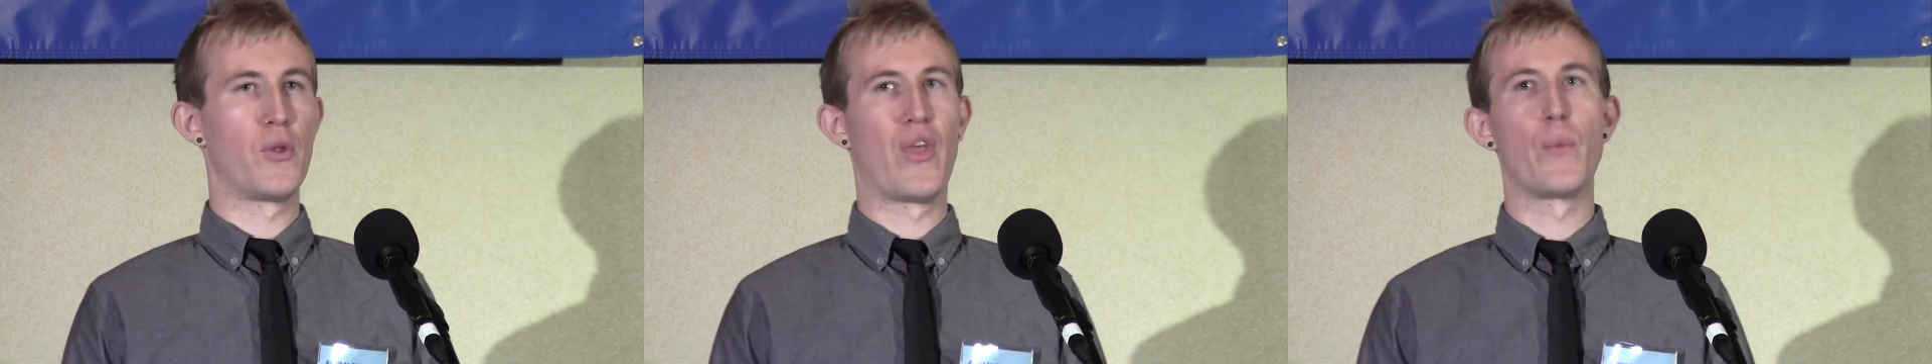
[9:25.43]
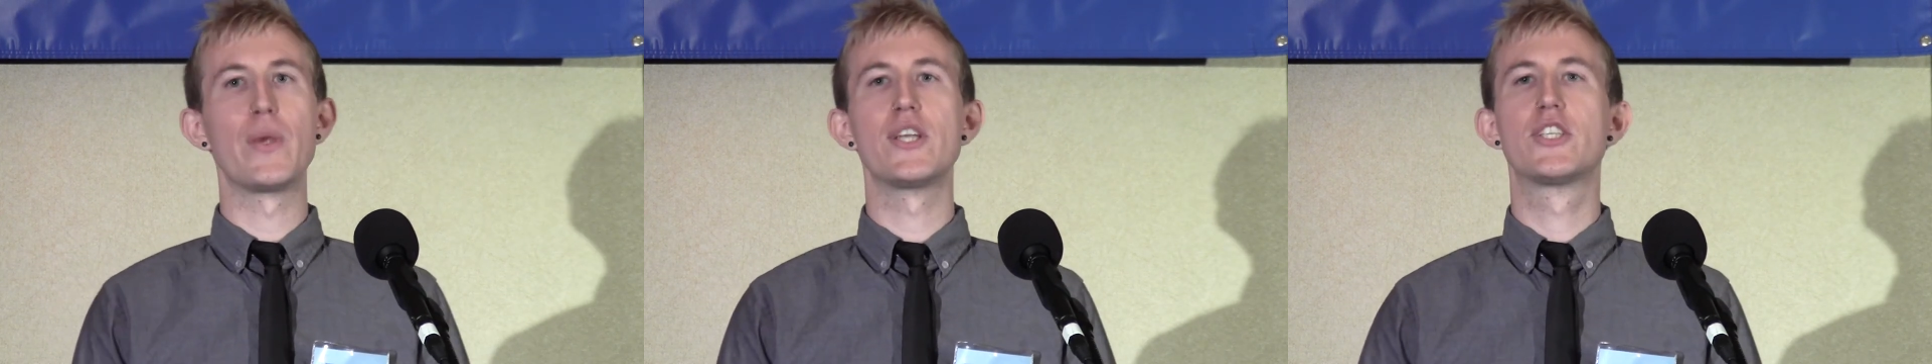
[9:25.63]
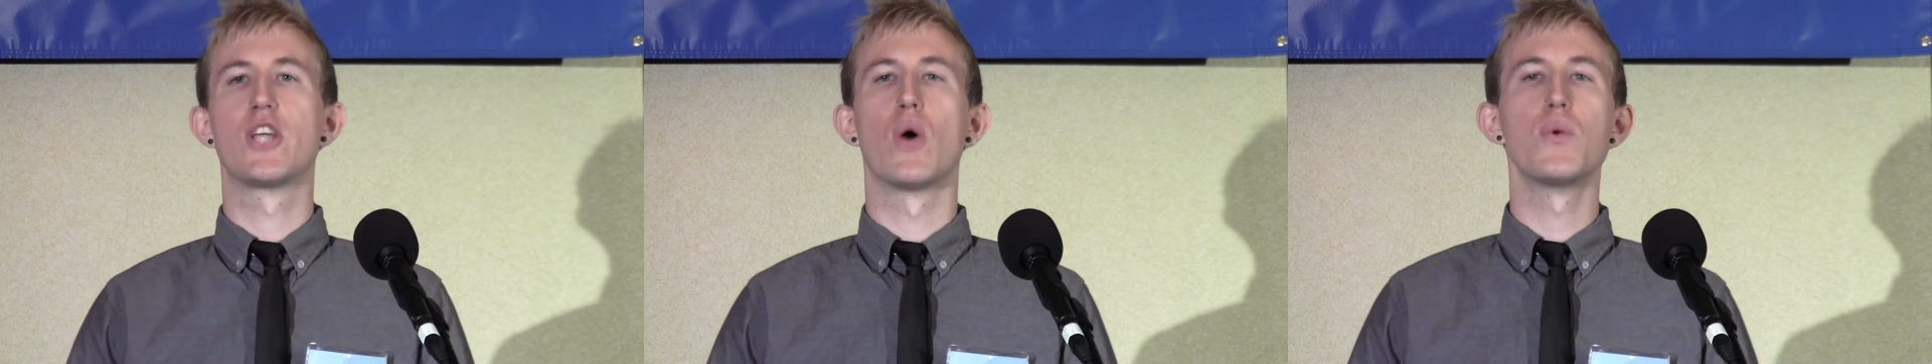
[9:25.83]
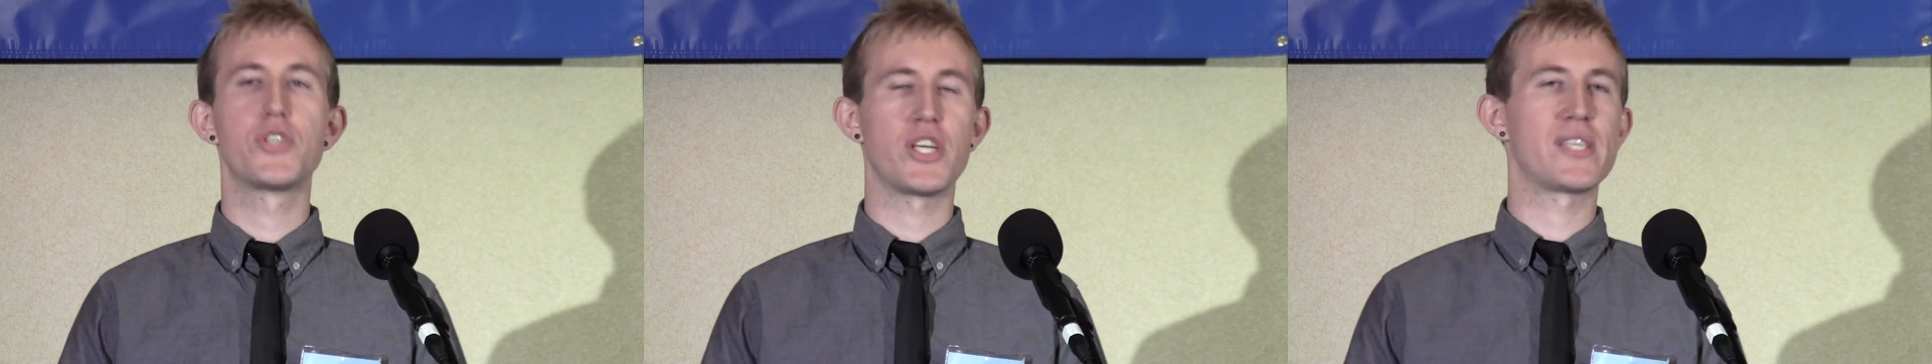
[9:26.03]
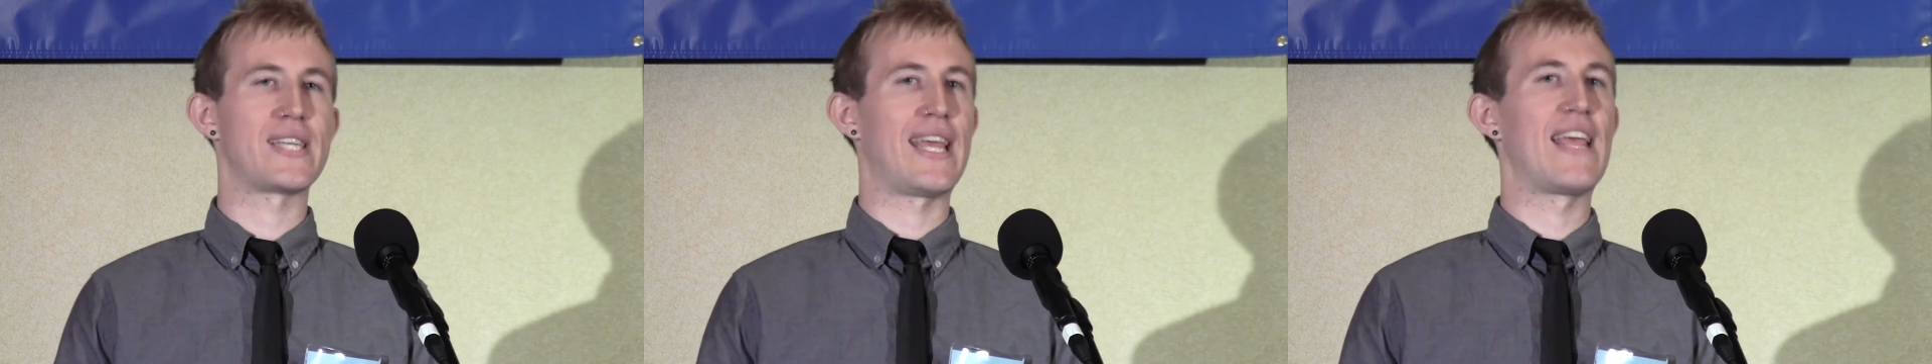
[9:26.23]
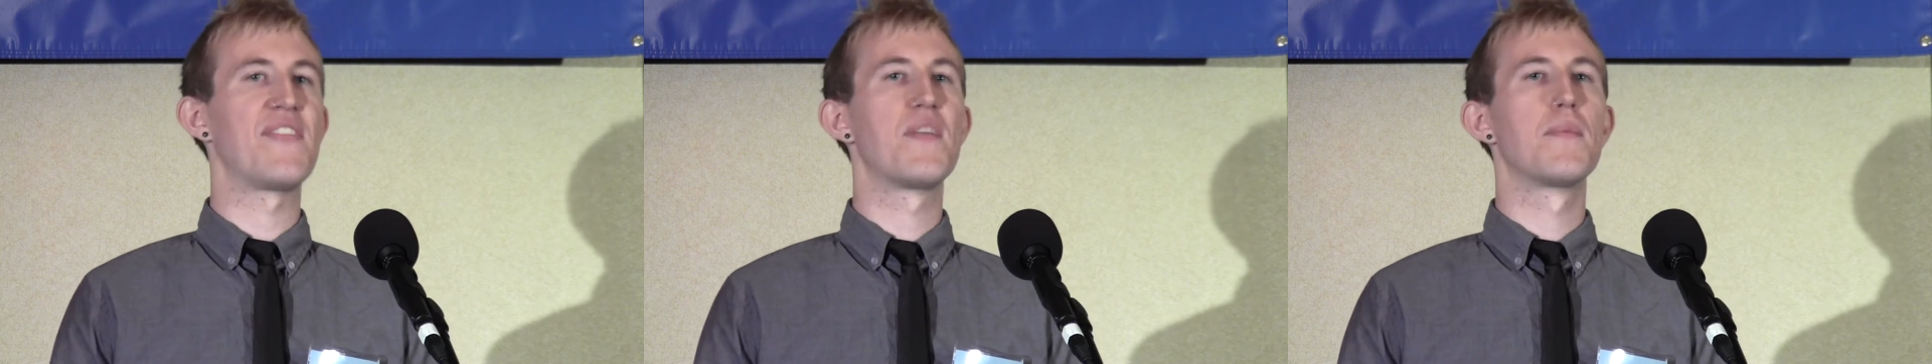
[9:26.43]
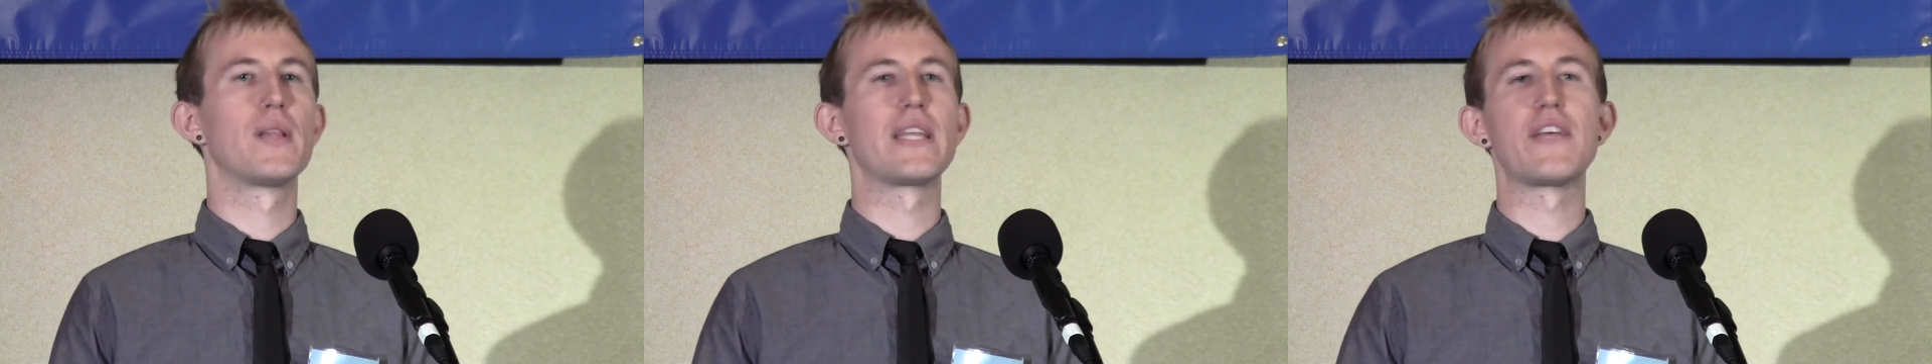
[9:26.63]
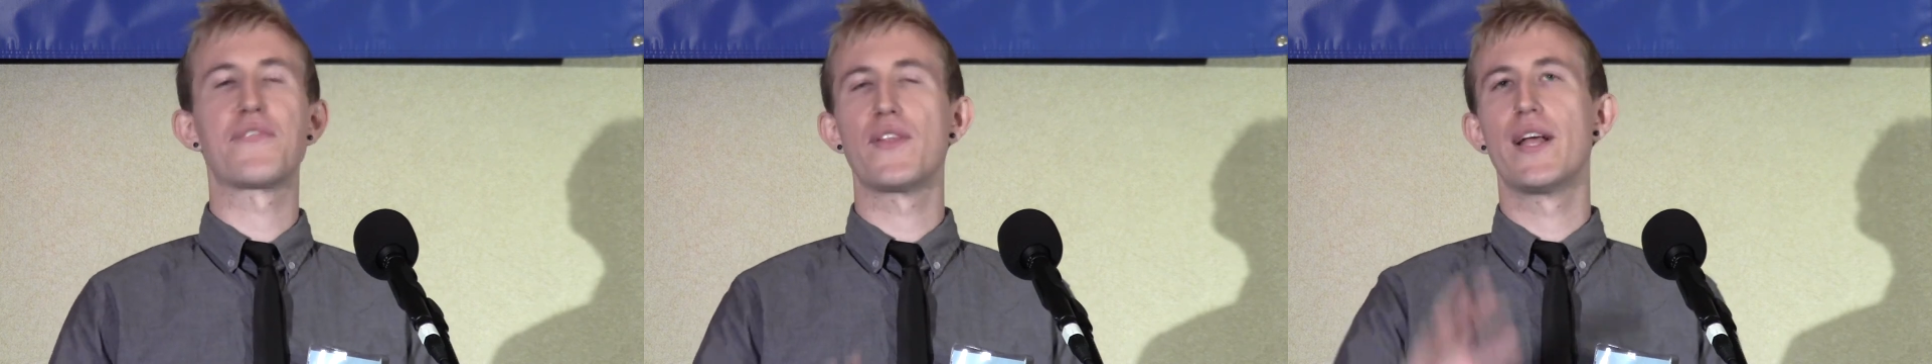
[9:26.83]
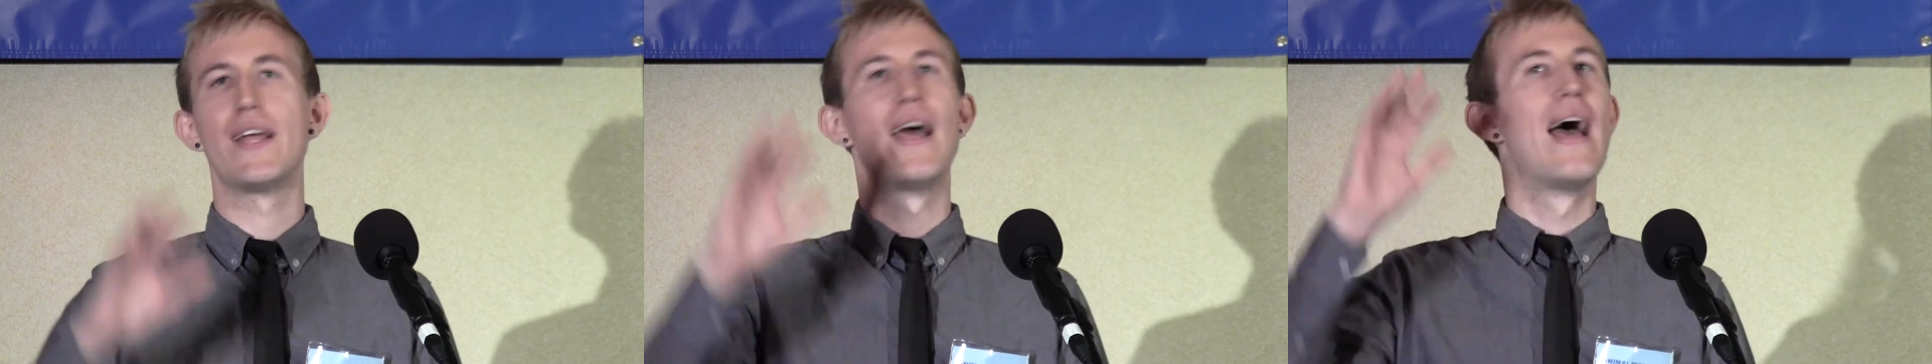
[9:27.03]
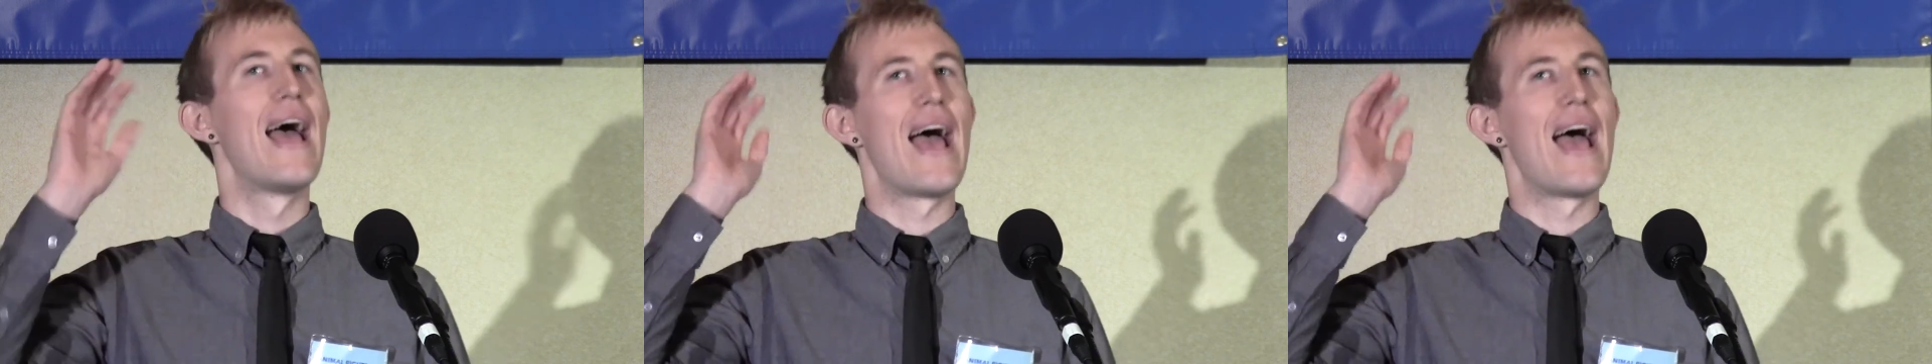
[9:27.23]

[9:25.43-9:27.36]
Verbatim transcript: that we don't just hand them a leaflet